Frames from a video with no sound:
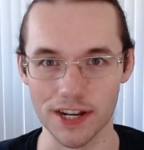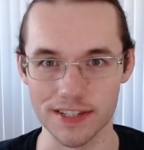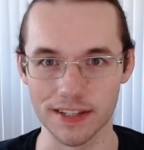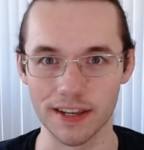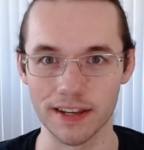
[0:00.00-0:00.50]

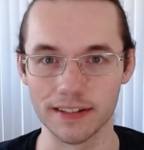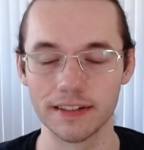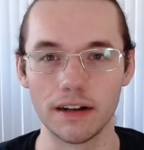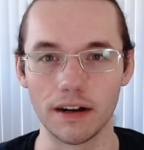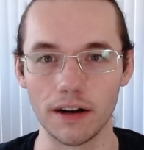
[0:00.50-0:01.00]
again.
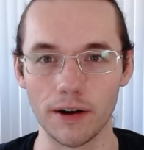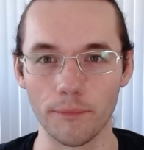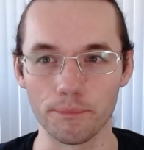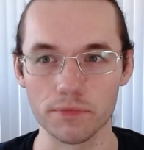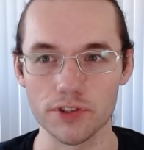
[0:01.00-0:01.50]

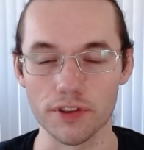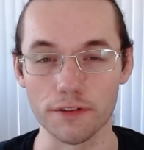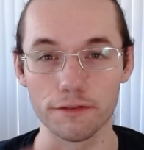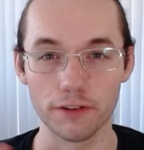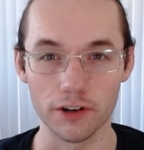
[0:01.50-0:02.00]
So the
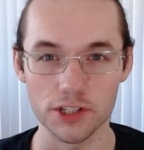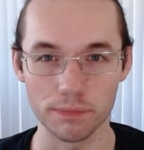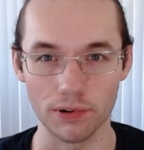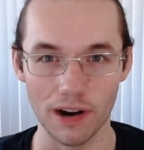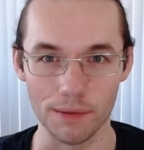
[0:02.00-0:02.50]
first
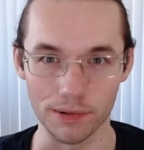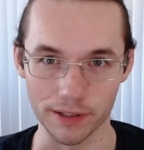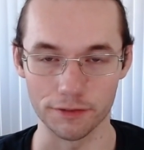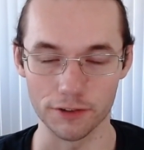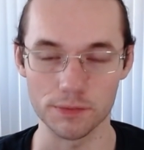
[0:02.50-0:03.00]

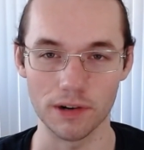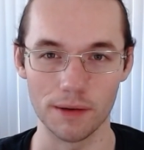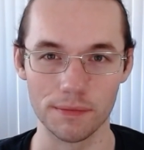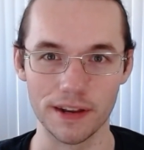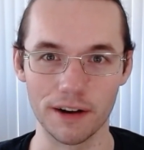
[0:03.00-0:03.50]
problem
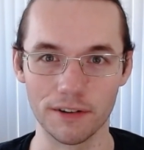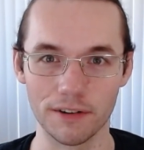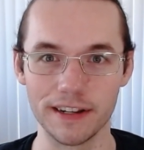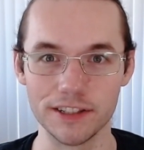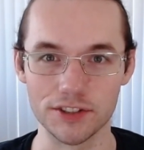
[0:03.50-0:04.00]
that I
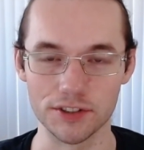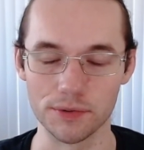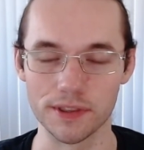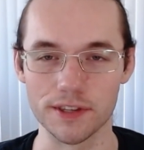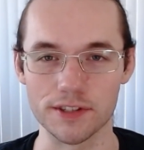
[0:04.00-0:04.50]
ran into
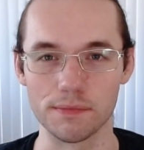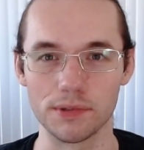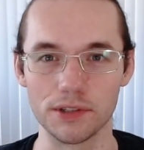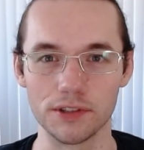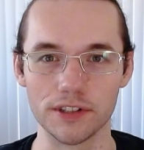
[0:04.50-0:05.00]
with this
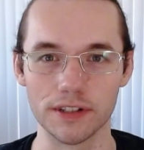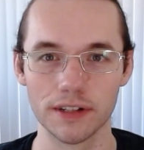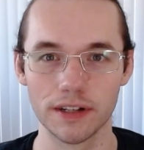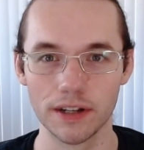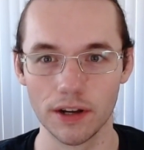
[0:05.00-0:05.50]
computer
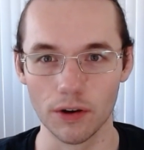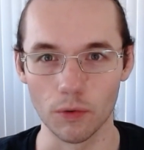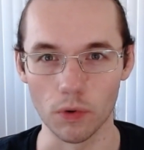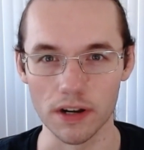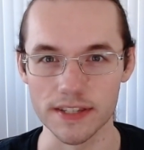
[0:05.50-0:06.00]

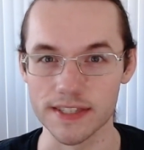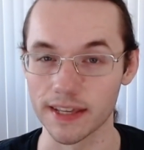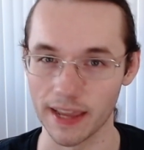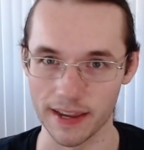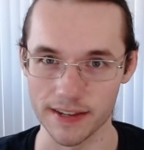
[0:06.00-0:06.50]
was the
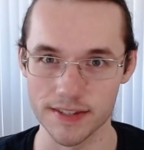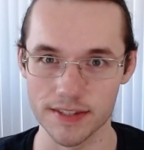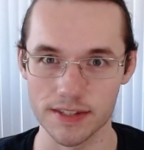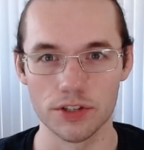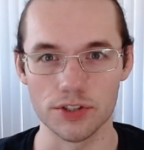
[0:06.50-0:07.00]

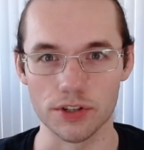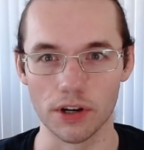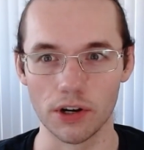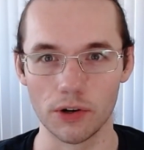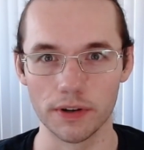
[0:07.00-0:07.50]
case.
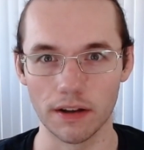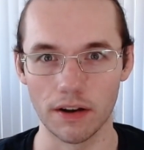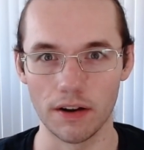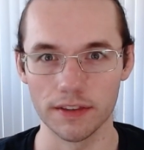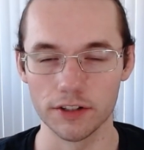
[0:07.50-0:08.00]
So
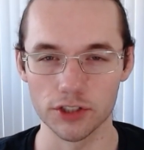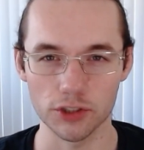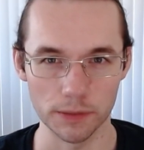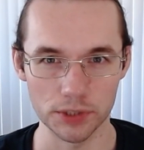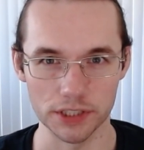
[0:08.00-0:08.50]
on the
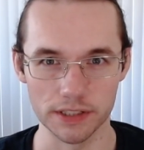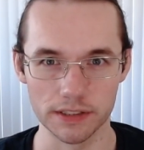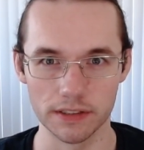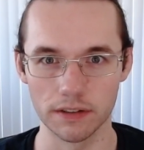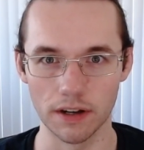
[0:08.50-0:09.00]

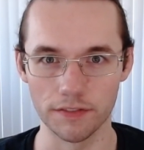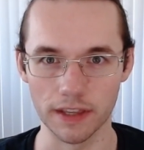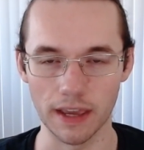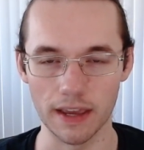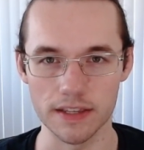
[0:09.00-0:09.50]
description of
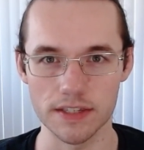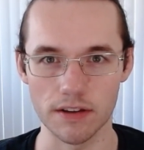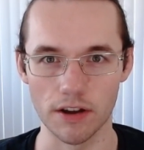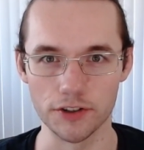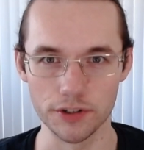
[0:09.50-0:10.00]
the case
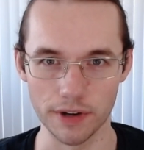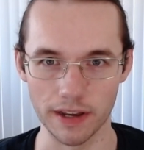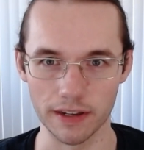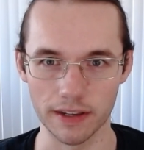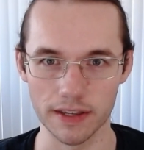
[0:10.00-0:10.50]
on
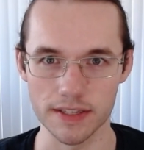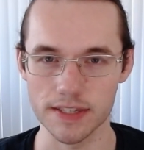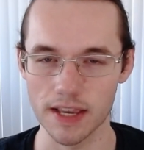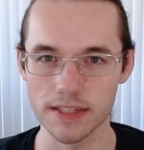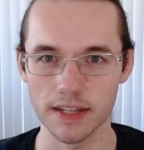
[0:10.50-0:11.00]
Newegg, it
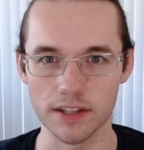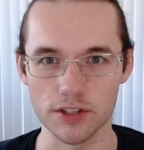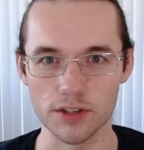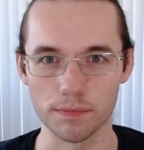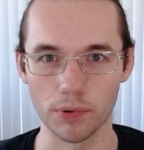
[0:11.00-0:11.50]
says it can
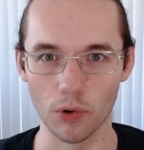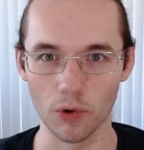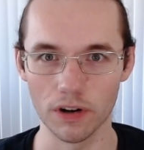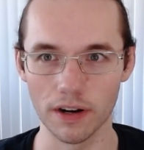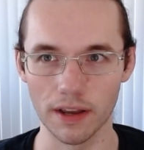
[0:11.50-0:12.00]

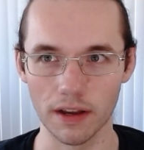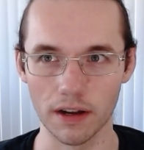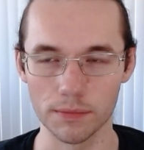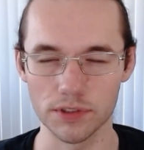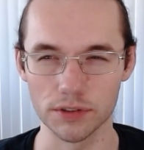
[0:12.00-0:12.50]
support
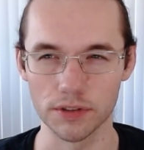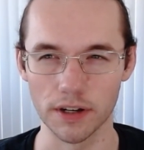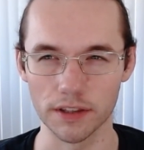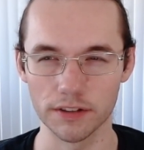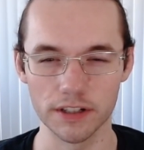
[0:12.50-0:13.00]
up to
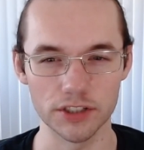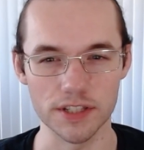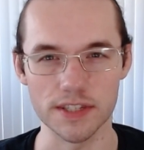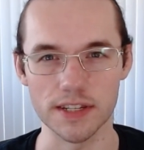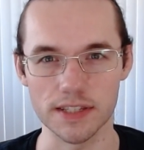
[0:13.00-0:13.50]
a
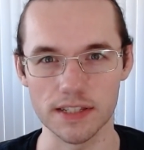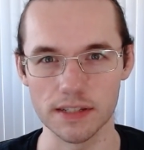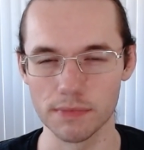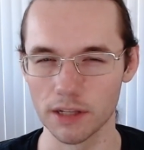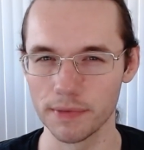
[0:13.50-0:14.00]

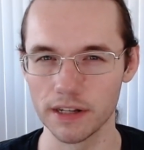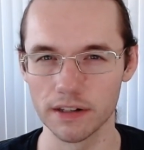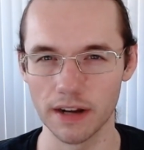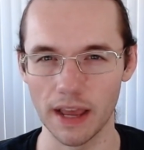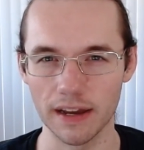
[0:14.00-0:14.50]
360
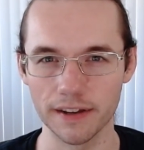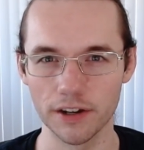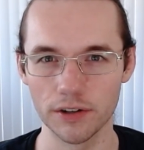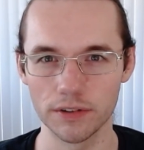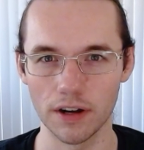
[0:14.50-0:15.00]
millimeter
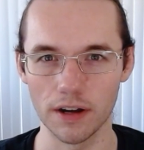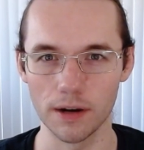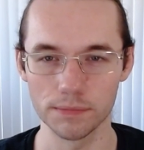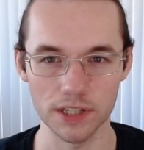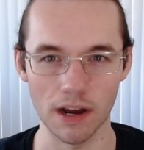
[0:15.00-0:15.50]
AIO
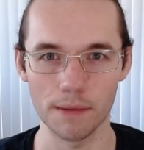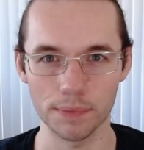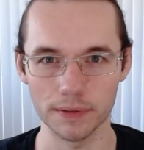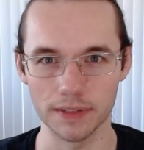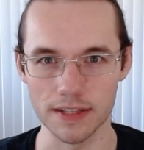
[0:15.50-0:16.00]
up
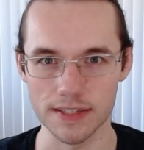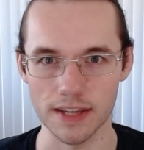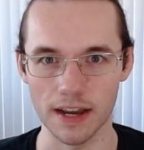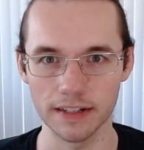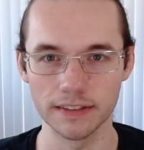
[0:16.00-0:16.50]
top
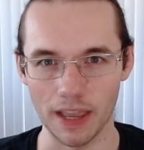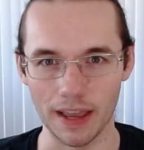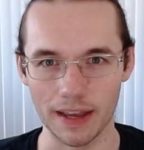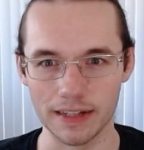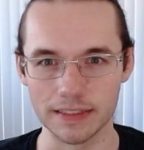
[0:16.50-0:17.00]
inside.
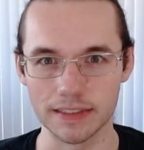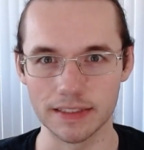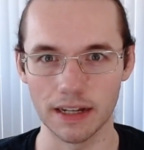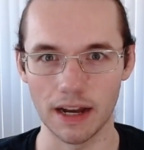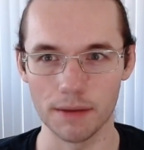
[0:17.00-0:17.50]

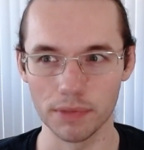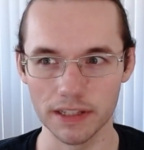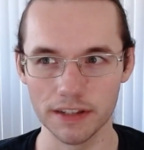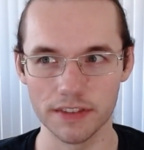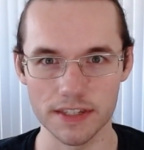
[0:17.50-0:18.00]
And I
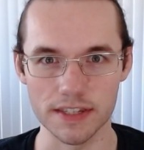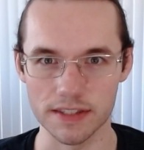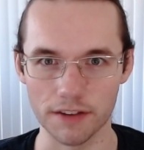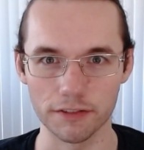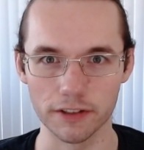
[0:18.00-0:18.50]
believe this is
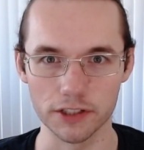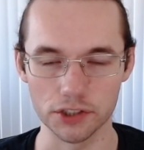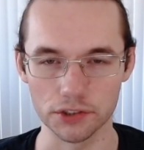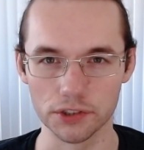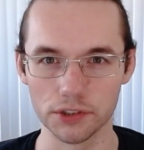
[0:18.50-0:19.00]
definitely
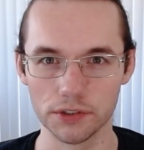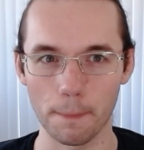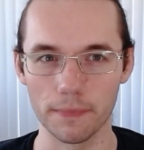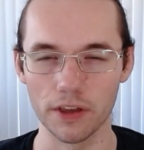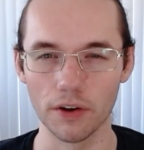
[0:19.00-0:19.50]
true.
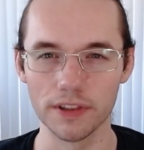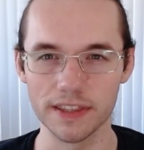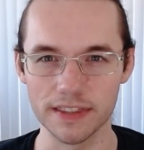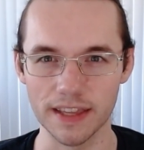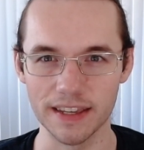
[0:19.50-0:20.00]
The only
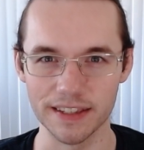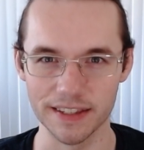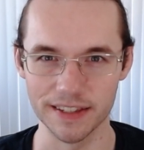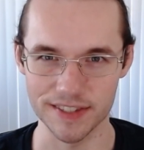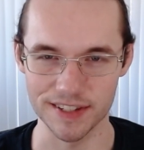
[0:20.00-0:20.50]
thing
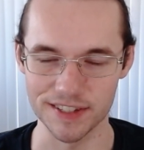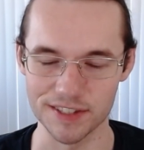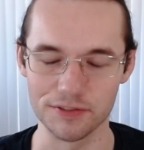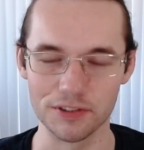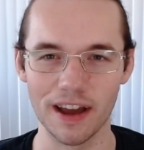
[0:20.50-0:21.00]
is
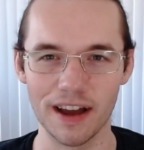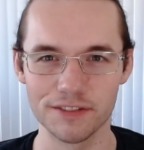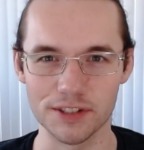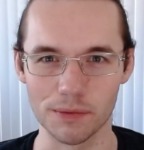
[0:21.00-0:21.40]
if you have some